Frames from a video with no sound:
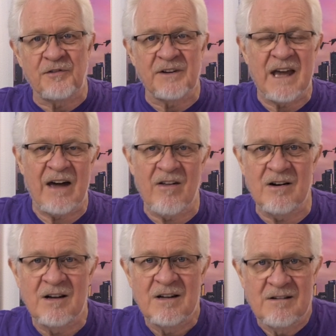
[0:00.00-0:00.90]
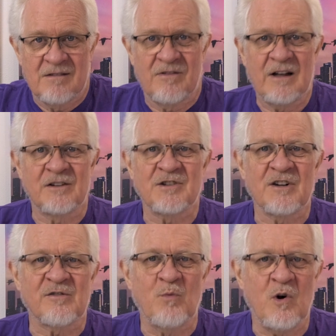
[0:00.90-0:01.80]
together, they'll
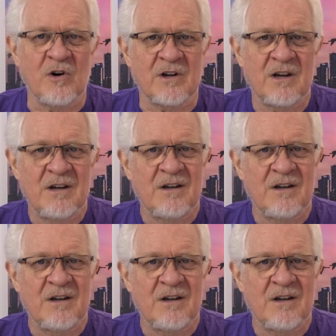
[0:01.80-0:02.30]
just work.